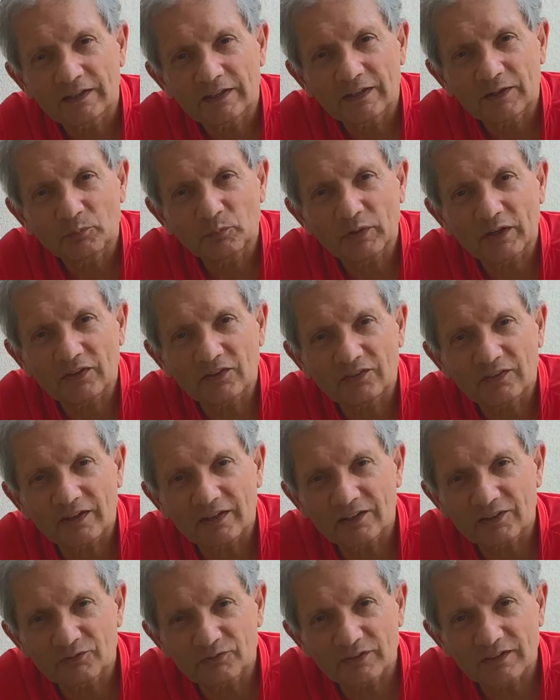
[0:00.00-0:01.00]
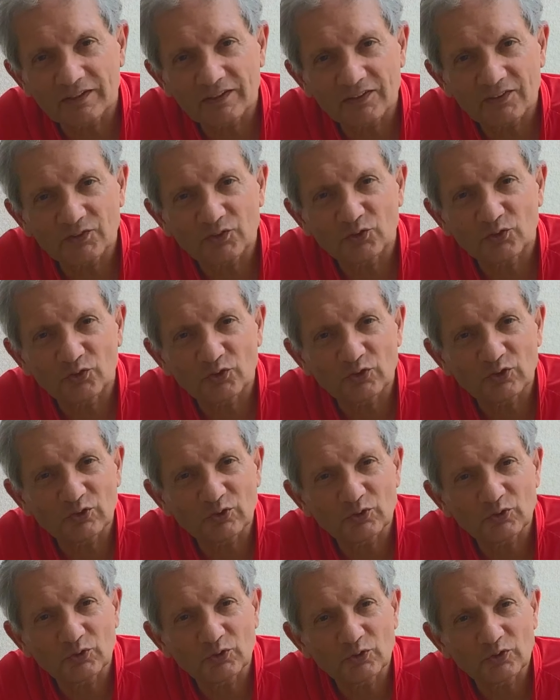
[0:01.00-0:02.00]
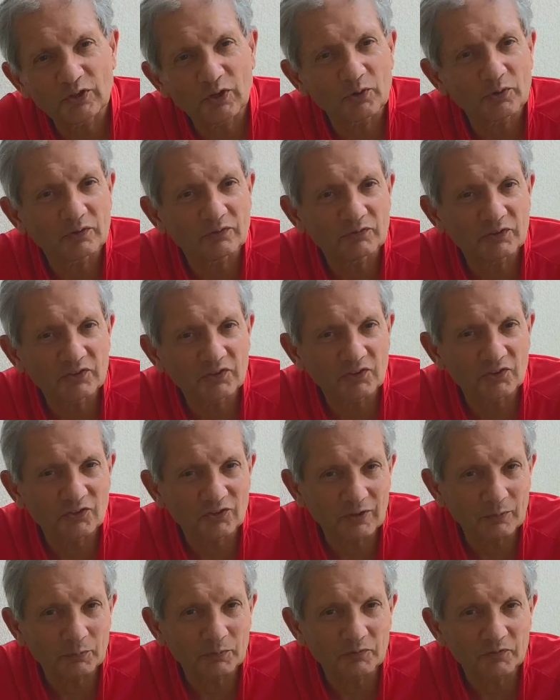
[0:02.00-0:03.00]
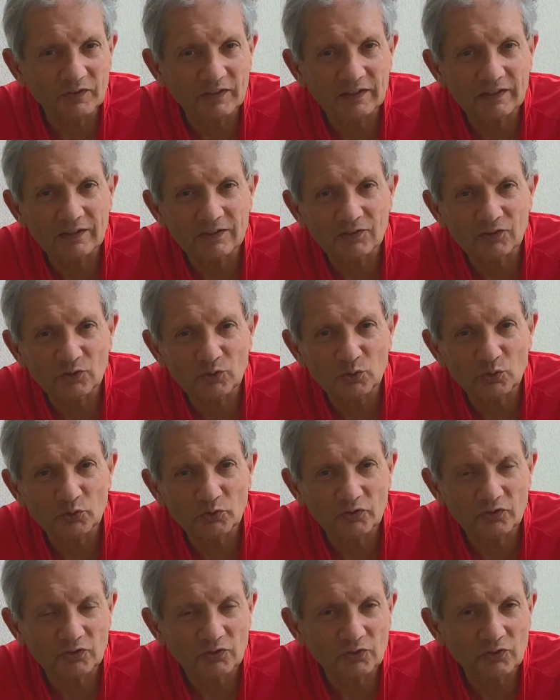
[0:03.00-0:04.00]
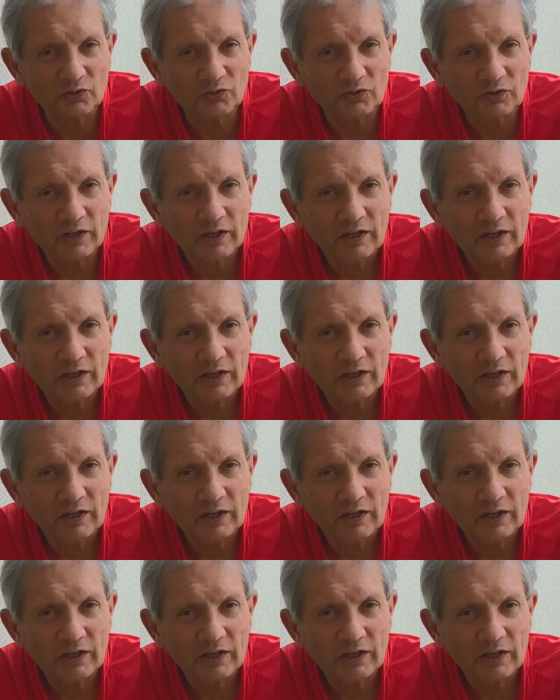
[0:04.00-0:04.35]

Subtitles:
be incentivized to go and visit some of these courses,